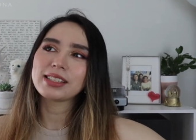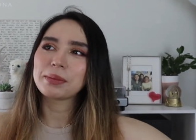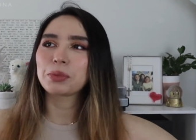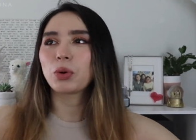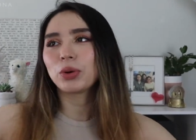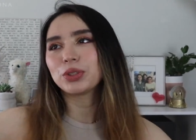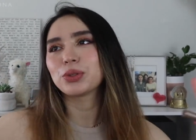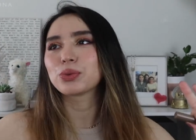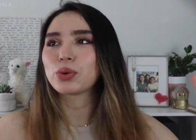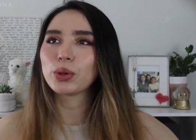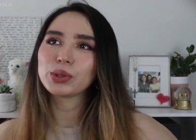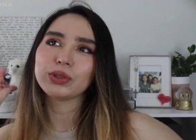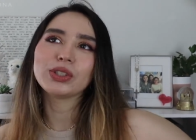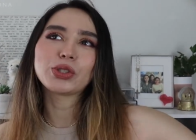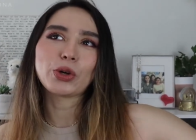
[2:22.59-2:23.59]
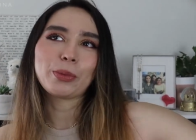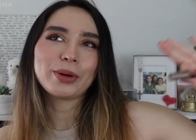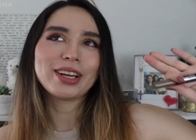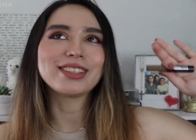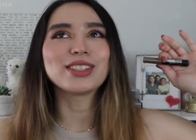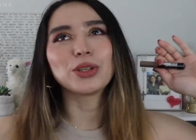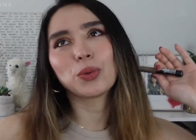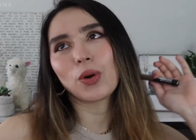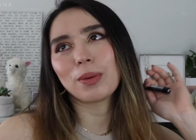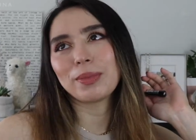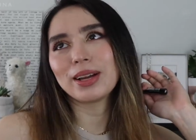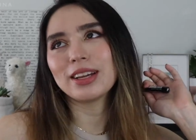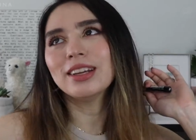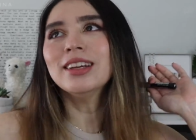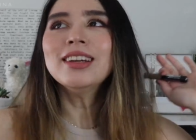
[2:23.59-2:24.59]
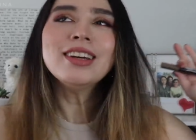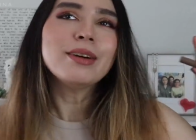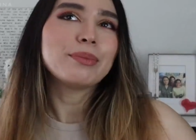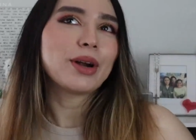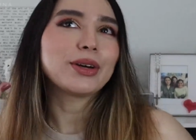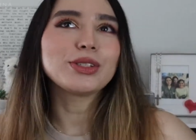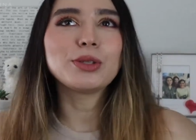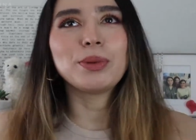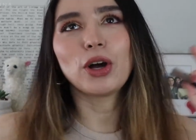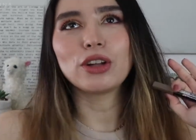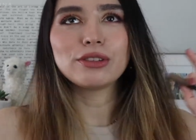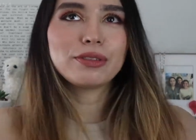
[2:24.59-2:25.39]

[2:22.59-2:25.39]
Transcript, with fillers: I'm going to the grocery store, but I still want my brows to be on